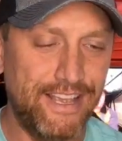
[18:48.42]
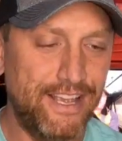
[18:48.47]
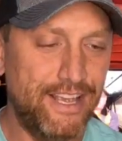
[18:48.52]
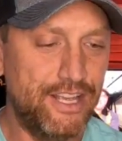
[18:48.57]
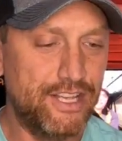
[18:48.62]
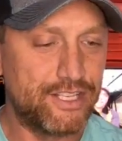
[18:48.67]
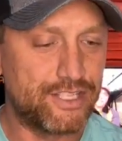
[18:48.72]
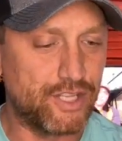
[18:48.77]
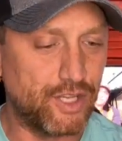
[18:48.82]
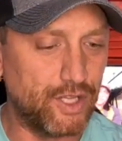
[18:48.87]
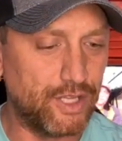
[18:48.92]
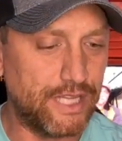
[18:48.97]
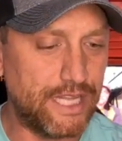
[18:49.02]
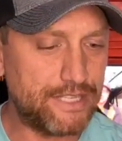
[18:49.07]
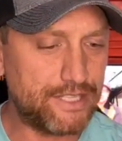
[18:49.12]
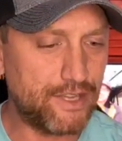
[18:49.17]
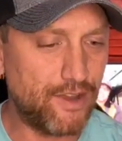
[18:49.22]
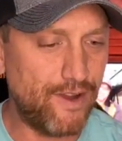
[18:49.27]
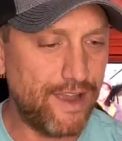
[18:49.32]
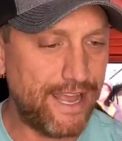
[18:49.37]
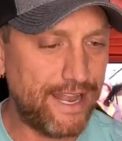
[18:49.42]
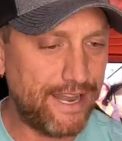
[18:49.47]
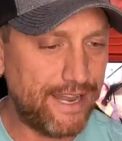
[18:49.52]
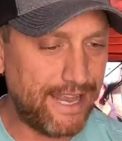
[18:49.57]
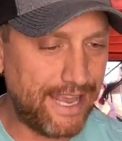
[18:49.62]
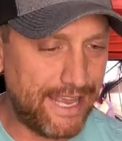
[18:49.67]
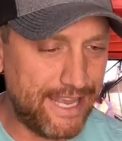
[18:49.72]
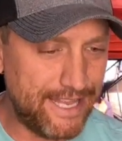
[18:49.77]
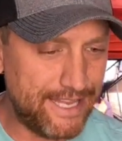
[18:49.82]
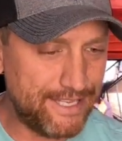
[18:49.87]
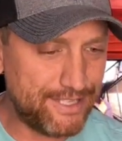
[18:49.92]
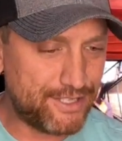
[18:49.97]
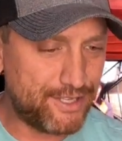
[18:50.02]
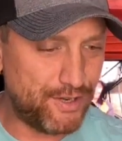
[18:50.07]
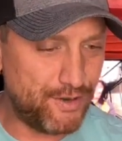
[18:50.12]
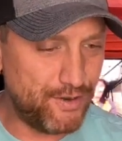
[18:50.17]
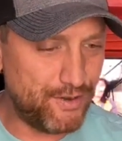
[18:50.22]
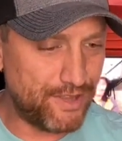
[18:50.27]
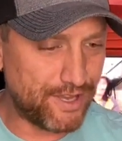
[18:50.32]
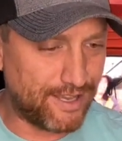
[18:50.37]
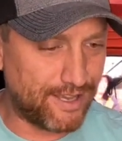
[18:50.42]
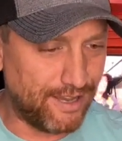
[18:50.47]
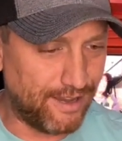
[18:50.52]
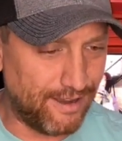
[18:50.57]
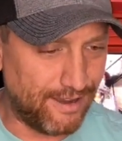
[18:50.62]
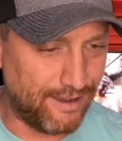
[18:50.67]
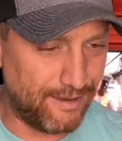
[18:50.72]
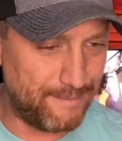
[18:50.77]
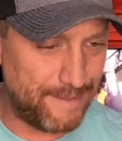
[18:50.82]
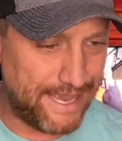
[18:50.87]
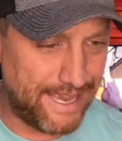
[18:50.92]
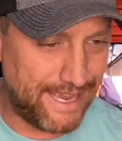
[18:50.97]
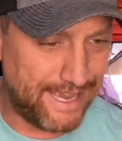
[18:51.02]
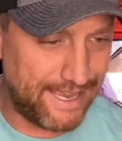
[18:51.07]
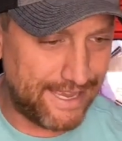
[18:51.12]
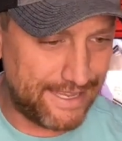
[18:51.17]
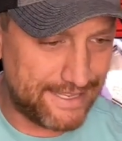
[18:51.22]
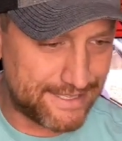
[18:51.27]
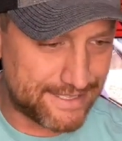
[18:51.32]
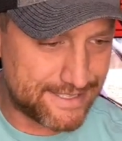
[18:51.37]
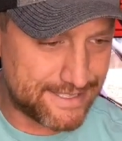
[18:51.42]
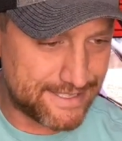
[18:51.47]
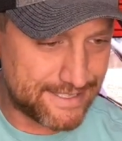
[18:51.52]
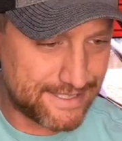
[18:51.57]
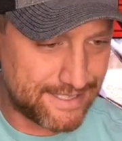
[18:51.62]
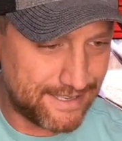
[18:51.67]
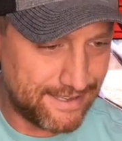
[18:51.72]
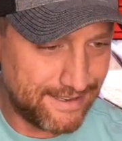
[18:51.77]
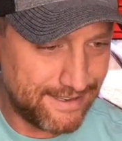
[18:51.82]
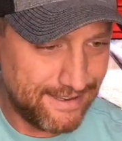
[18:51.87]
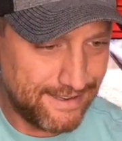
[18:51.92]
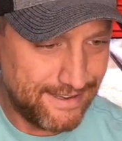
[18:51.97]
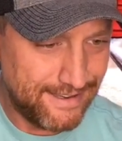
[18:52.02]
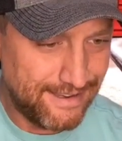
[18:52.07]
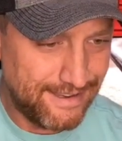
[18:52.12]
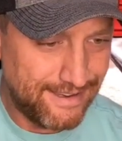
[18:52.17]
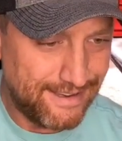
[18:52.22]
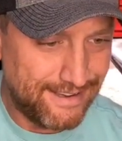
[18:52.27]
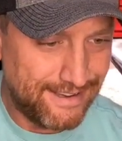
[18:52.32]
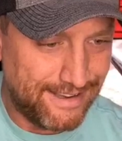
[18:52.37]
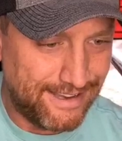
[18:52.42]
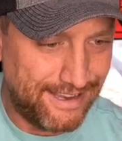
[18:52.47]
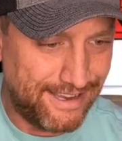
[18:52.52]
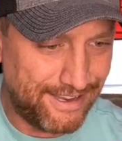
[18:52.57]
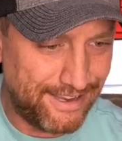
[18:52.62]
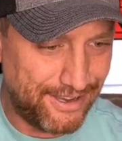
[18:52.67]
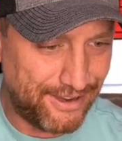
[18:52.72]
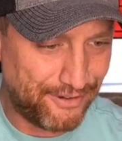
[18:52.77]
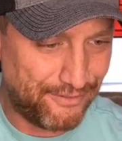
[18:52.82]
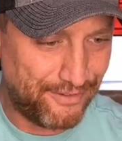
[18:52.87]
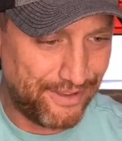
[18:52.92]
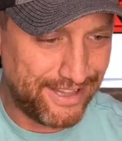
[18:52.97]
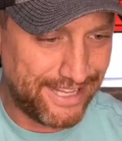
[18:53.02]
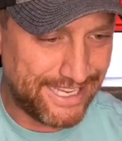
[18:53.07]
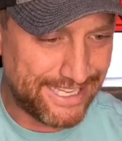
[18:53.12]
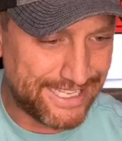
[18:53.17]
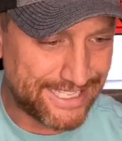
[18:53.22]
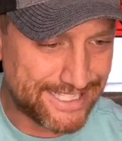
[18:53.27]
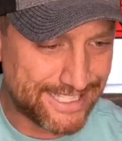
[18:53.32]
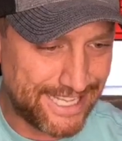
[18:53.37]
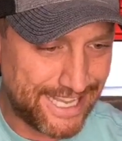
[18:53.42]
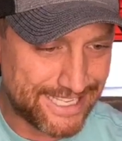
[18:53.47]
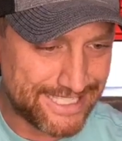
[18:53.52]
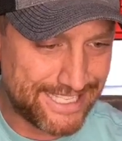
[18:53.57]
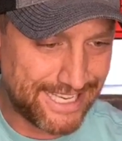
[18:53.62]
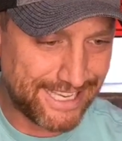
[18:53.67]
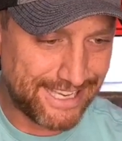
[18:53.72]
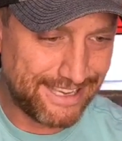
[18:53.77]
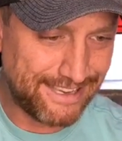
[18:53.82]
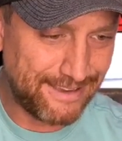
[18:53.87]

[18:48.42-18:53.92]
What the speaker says: So let's go ahead into the comments. You're feeling dyslexic?